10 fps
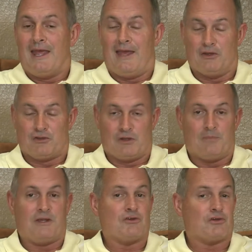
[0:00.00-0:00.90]
and that
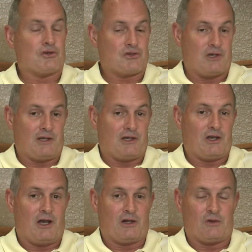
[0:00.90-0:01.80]
some things are set in
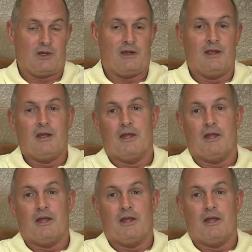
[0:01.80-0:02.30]
concrete